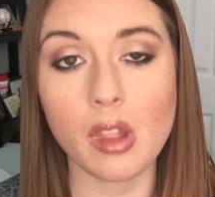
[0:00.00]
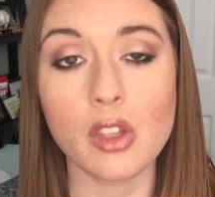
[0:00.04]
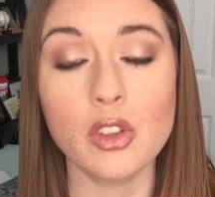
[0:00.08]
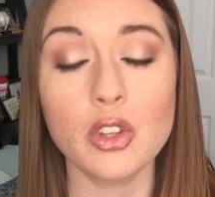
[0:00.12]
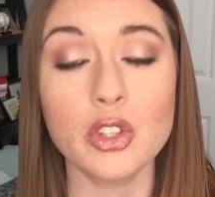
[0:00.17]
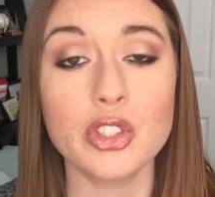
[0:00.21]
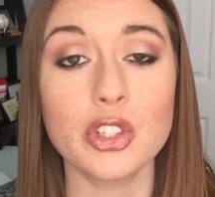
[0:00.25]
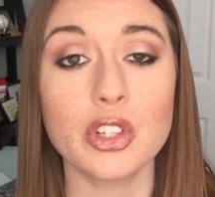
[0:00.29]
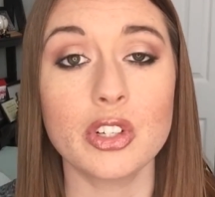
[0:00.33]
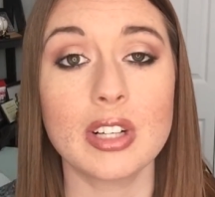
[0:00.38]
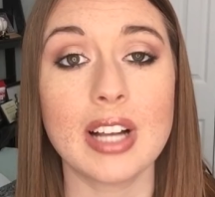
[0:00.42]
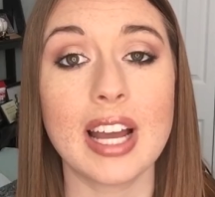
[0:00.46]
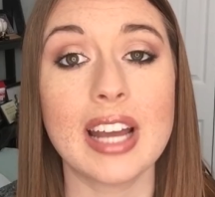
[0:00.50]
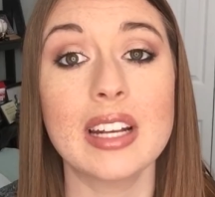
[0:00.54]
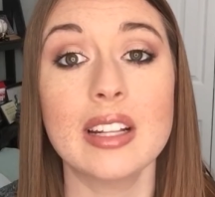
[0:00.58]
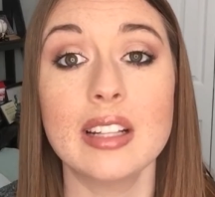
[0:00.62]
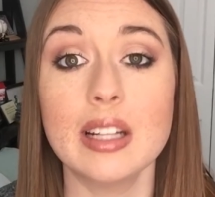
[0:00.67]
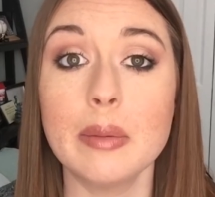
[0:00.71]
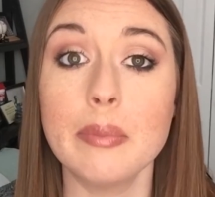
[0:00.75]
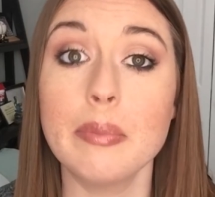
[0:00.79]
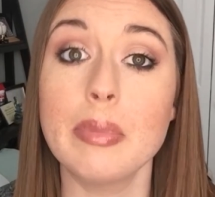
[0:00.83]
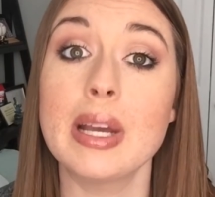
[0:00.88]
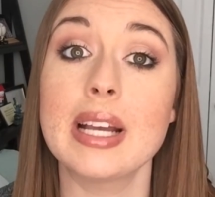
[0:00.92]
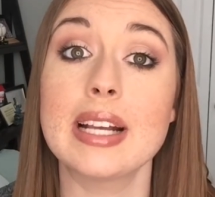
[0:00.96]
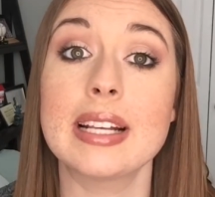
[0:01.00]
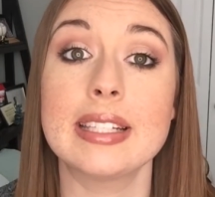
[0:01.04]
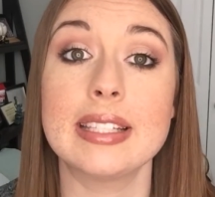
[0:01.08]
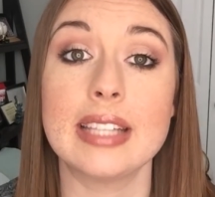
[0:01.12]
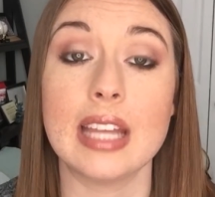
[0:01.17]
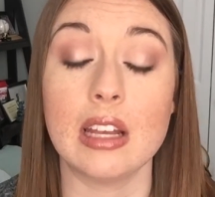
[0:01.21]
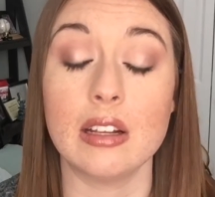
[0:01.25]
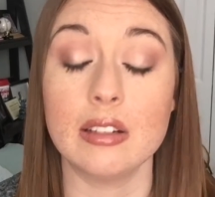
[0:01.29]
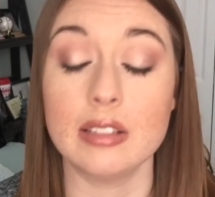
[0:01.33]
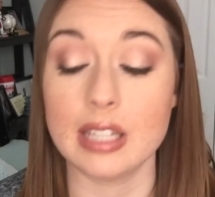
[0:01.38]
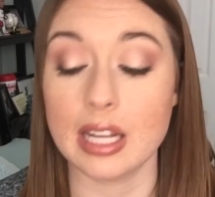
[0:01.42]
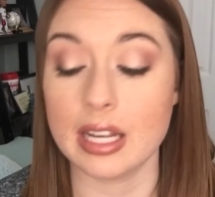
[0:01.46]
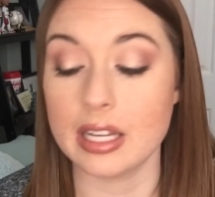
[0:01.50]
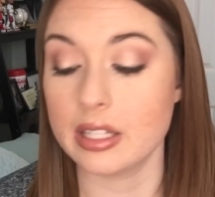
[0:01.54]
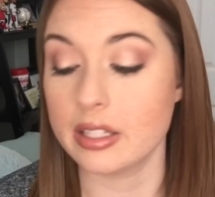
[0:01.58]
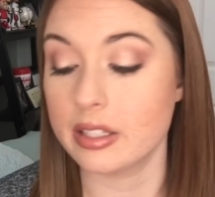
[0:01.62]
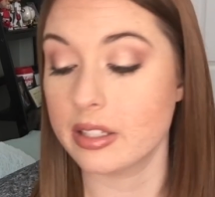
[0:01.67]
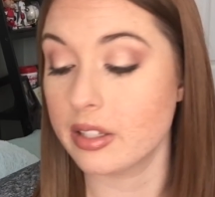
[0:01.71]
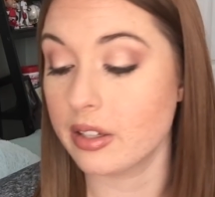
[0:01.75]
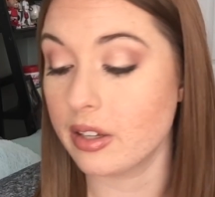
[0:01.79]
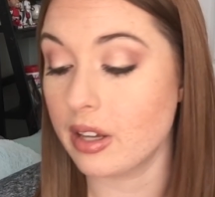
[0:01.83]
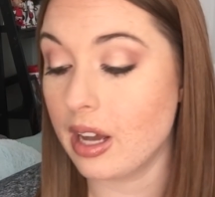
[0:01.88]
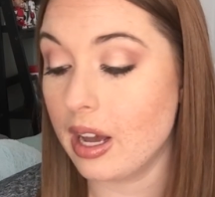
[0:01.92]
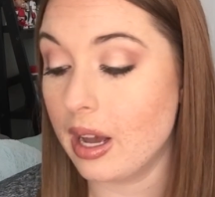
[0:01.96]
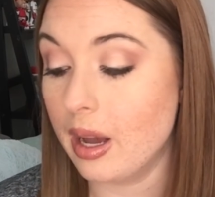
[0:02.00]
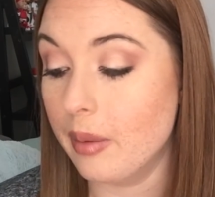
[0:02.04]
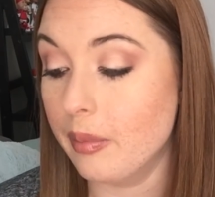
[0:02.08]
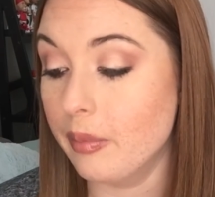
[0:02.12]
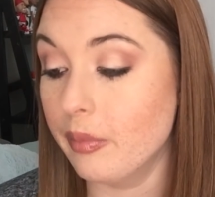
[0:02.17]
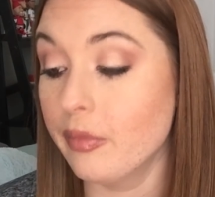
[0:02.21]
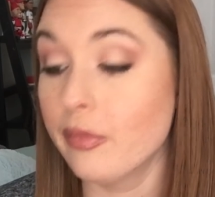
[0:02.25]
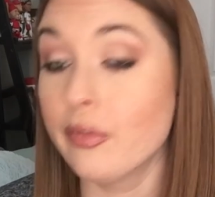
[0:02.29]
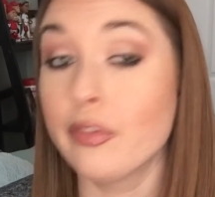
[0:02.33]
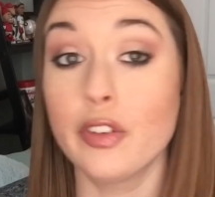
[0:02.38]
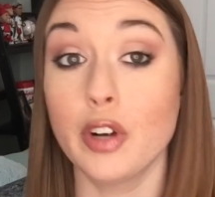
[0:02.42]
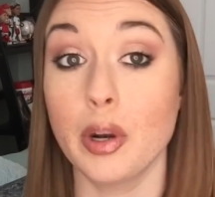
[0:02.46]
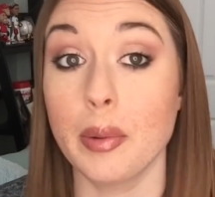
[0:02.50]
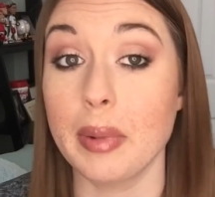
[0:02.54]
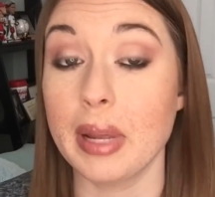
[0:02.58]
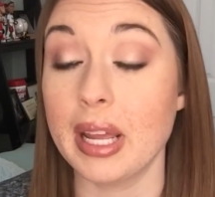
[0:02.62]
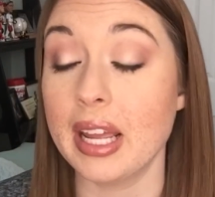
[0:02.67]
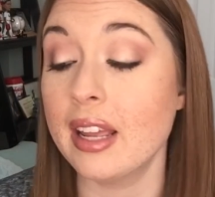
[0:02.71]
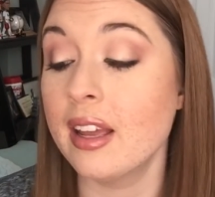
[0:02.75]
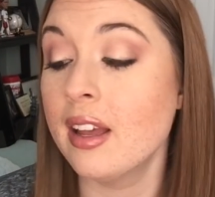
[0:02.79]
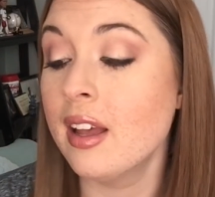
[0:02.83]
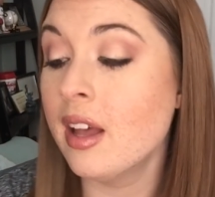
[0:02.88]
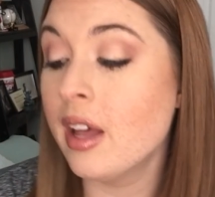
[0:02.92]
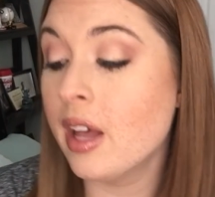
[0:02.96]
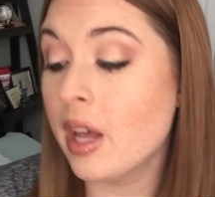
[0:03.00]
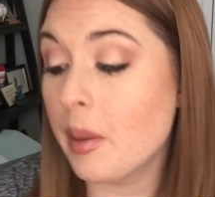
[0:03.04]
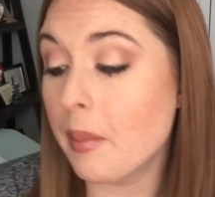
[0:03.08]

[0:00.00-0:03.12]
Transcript: Those are kind of like big sale days um, for me.